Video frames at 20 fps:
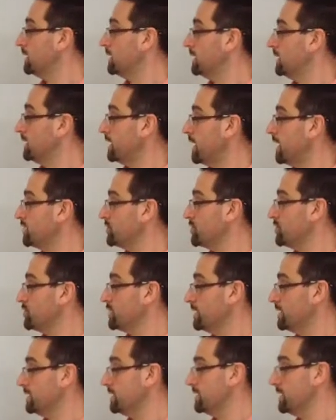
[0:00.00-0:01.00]
and
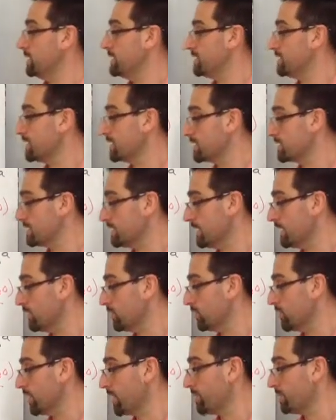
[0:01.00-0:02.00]
oxygen is
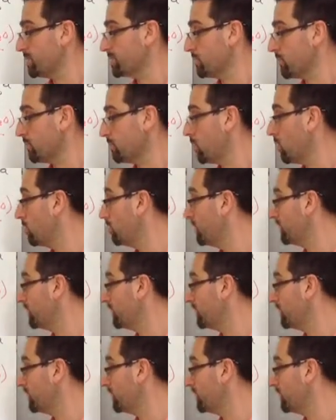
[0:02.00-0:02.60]
16 grams per mole,